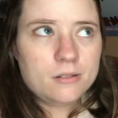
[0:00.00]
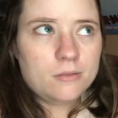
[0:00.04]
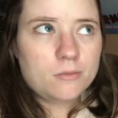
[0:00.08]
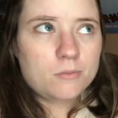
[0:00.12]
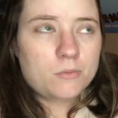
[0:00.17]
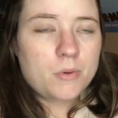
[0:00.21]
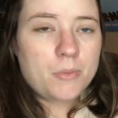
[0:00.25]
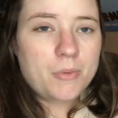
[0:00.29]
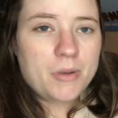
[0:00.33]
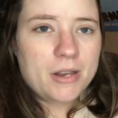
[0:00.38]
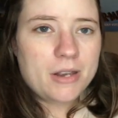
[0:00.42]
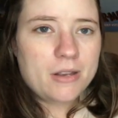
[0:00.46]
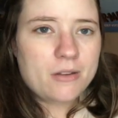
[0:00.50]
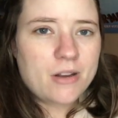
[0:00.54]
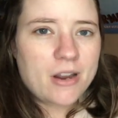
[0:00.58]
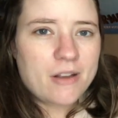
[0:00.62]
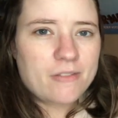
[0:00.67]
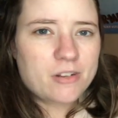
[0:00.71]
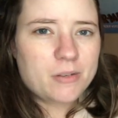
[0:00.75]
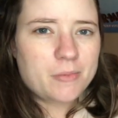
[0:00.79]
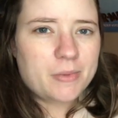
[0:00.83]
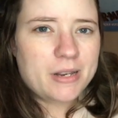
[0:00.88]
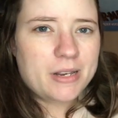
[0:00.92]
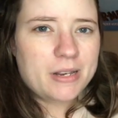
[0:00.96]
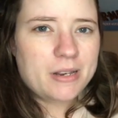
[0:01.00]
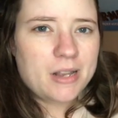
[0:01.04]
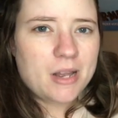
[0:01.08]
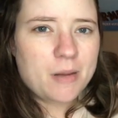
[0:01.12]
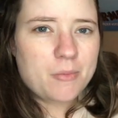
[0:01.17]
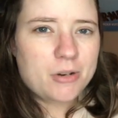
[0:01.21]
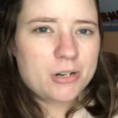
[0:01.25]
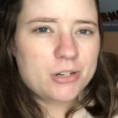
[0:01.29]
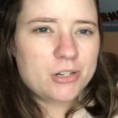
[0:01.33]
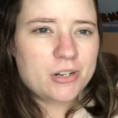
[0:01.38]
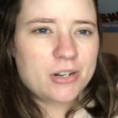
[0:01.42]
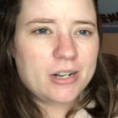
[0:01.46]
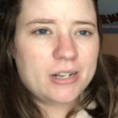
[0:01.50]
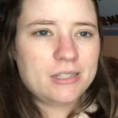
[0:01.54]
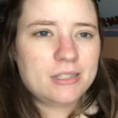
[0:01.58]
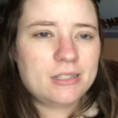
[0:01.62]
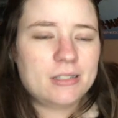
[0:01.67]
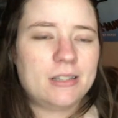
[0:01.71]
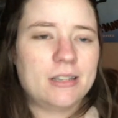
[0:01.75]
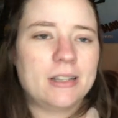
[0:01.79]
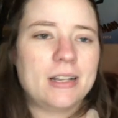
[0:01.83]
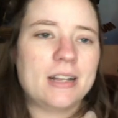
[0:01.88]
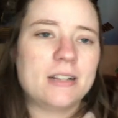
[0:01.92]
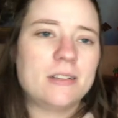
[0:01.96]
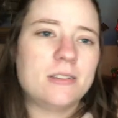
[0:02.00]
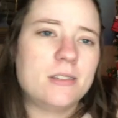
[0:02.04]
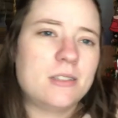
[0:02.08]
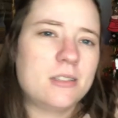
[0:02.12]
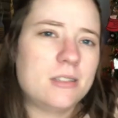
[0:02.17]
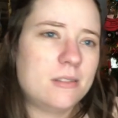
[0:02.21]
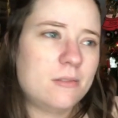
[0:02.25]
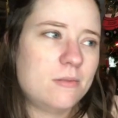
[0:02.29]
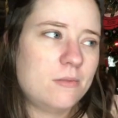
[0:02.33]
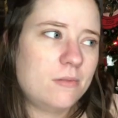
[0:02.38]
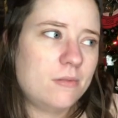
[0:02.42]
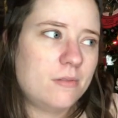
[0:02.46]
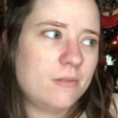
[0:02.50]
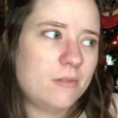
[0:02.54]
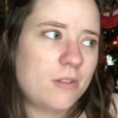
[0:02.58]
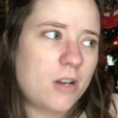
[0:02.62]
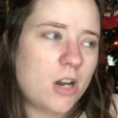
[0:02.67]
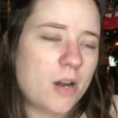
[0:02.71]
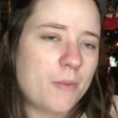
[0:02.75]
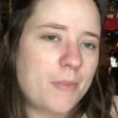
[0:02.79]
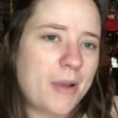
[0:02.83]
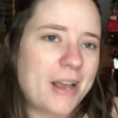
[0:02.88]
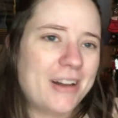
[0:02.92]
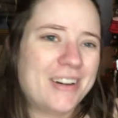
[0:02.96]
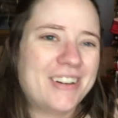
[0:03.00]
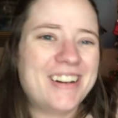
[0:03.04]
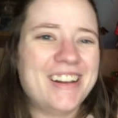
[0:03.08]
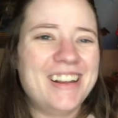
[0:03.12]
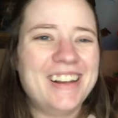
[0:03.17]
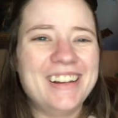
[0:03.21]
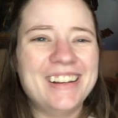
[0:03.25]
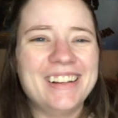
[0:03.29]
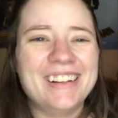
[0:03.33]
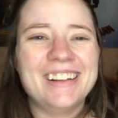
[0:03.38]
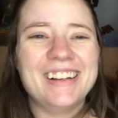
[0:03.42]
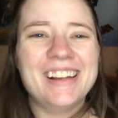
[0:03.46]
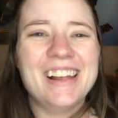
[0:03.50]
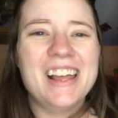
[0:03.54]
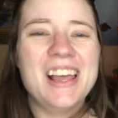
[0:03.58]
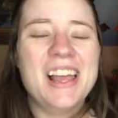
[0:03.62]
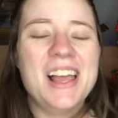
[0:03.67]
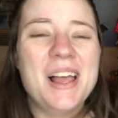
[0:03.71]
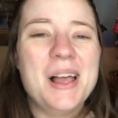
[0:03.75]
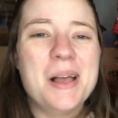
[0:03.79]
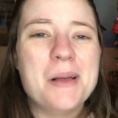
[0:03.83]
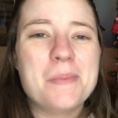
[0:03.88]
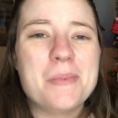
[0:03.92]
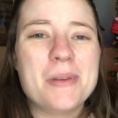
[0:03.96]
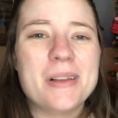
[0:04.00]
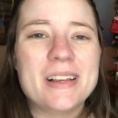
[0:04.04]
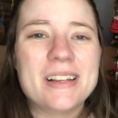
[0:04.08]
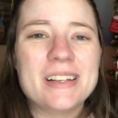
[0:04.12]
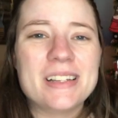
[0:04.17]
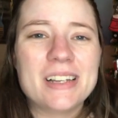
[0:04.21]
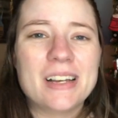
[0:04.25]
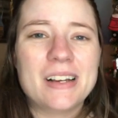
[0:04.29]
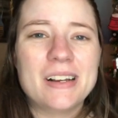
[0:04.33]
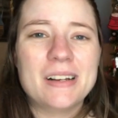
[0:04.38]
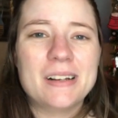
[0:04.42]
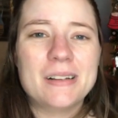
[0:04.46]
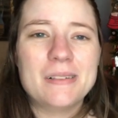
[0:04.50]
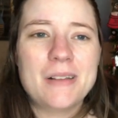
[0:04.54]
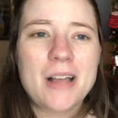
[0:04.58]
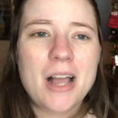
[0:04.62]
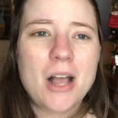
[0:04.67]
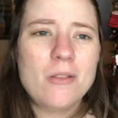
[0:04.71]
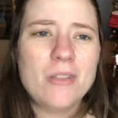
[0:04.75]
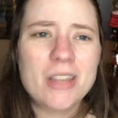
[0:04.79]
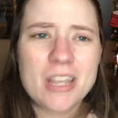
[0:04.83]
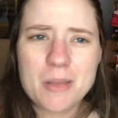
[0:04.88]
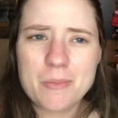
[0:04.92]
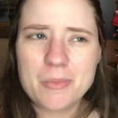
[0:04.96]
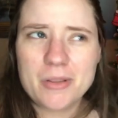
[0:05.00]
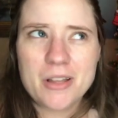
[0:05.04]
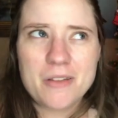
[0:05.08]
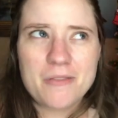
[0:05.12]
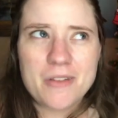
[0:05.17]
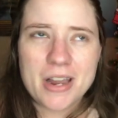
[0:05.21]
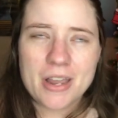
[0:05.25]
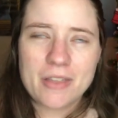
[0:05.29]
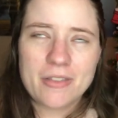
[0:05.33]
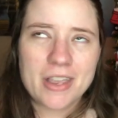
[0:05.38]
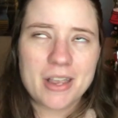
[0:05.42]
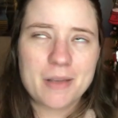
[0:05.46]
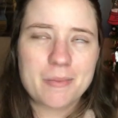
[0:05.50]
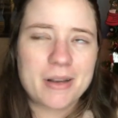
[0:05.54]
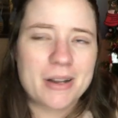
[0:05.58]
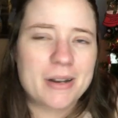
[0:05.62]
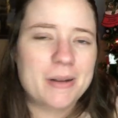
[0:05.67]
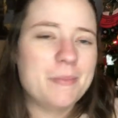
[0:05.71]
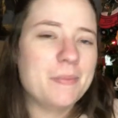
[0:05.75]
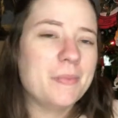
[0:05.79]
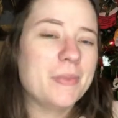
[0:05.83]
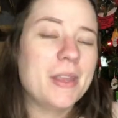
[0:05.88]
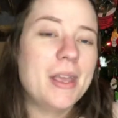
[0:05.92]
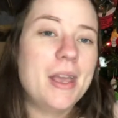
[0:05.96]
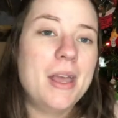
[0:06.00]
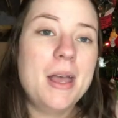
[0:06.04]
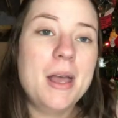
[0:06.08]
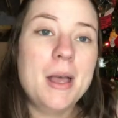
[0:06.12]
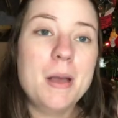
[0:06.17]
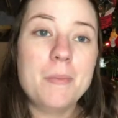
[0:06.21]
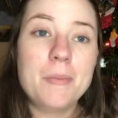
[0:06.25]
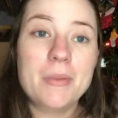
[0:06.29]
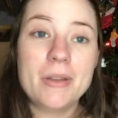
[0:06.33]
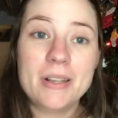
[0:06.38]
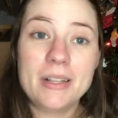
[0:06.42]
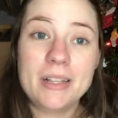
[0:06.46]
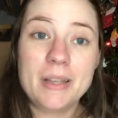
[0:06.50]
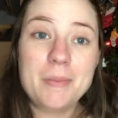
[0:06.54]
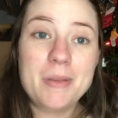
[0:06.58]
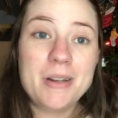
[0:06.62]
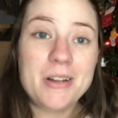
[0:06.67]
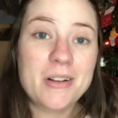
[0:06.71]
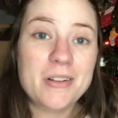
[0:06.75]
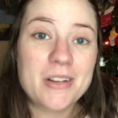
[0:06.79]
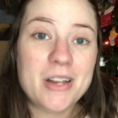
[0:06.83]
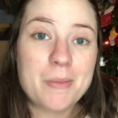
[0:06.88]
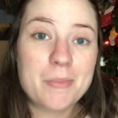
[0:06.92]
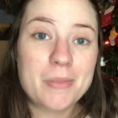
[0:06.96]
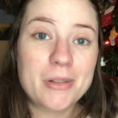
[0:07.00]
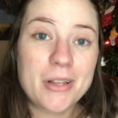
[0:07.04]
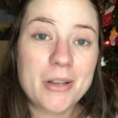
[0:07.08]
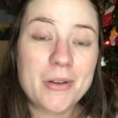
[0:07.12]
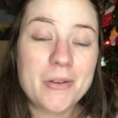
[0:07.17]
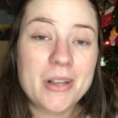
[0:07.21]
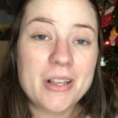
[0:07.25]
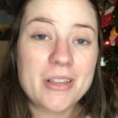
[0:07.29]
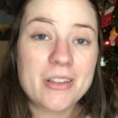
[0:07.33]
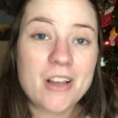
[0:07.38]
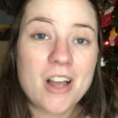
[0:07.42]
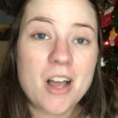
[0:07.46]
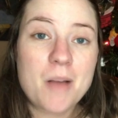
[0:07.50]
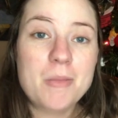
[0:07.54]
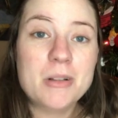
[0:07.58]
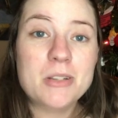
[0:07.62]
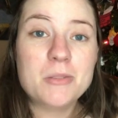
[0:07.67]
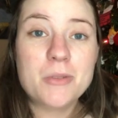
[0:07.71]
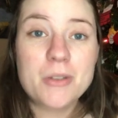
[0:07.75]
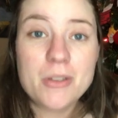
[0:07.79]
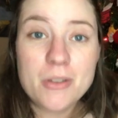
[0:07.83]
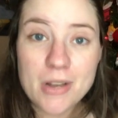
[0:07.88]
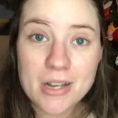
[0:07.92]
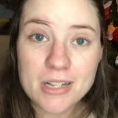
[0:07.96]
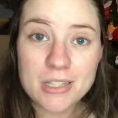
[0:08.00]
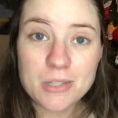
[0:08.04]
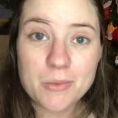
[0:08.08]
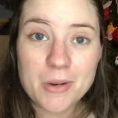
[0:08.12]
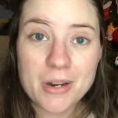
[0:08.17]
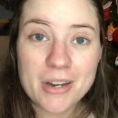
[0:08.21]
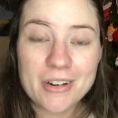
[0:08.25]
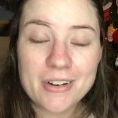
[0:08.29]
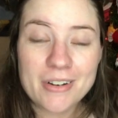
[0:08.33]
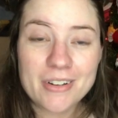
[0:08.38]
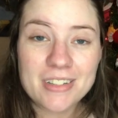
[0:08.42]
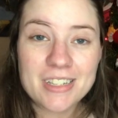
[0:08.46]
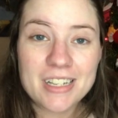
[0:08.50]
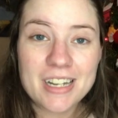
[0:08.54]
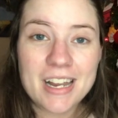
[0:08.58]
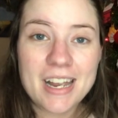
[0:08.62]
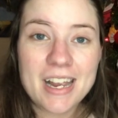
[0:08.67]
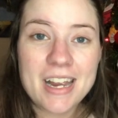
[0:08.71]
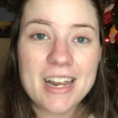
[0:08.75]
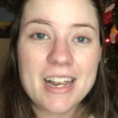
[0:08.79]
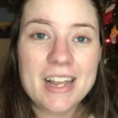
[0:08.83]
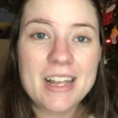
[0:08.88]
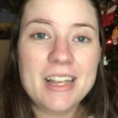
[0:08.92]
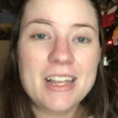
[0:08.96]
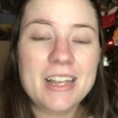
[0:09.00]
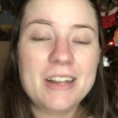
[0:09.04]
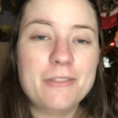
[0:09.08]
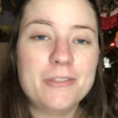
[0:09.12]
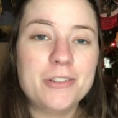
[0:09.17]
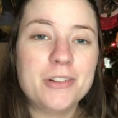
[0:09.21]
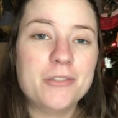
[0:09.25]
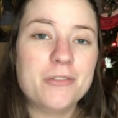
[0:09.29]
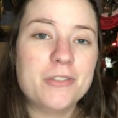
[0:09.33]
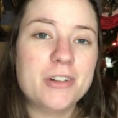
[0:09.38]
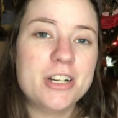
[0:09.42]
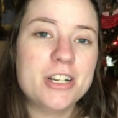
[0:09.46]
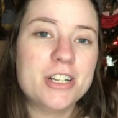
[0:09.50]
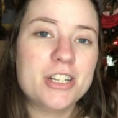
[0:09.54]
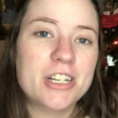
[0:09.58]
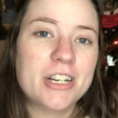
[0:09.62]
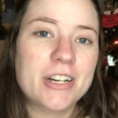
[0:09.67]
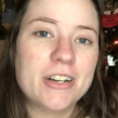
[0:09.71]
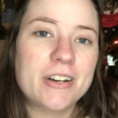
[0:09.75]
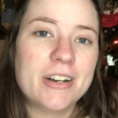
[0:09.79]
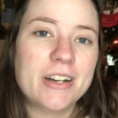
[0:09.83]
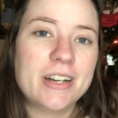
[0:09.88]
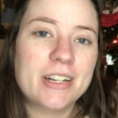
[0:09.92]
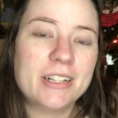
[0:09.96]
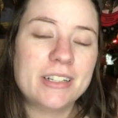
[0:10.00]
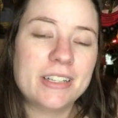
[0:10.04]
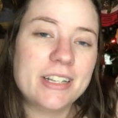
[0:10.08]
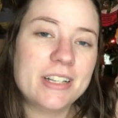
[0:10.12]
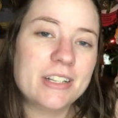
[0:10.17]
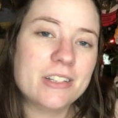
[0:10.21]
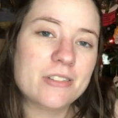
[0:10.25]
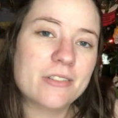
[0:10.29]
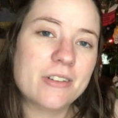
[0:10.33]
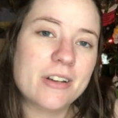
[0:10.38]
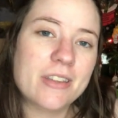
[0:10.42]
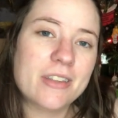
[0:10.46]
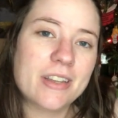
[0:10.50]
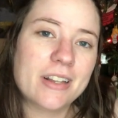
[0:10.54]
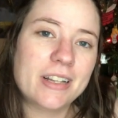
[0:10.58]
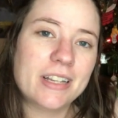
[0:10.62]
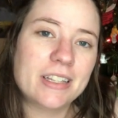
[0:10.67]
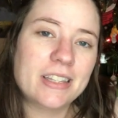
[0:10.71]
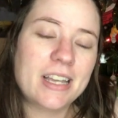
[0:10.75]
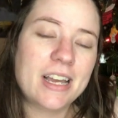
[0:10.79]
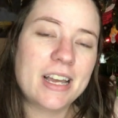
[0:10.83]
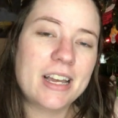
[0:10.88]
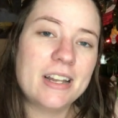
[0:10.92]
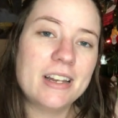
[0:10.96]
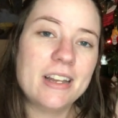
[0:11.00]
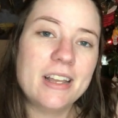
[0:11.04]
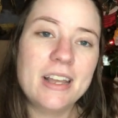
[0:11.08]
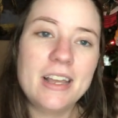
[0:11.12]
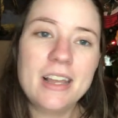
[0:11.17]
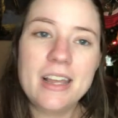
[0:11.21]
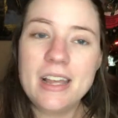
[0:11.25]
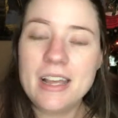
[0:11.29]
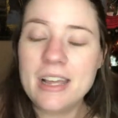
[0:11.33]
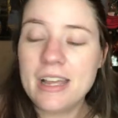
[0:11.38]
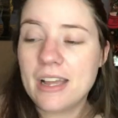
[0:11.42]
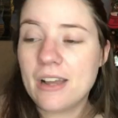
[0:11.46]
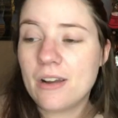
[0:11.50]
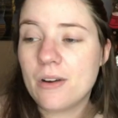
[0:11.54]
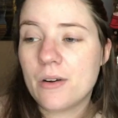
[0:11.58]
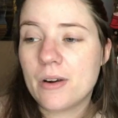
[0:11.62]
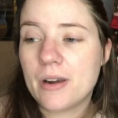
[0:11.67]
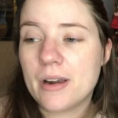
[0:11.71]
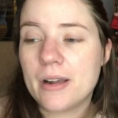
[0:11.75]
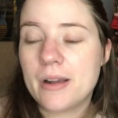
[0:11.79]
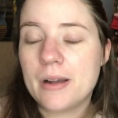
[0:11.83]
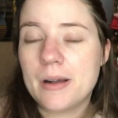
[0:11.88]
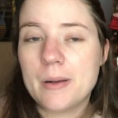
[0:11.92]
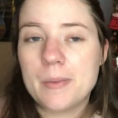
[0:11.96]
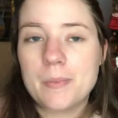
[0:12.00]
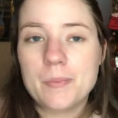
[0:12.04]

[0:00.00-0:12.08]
Repeat Crafter Me. I'm pretty sure that's her pattern. But I'll link it below if I can think about it. But let me know down below in the comments what you guys are working on today, and feel free to share any links or anything like that, or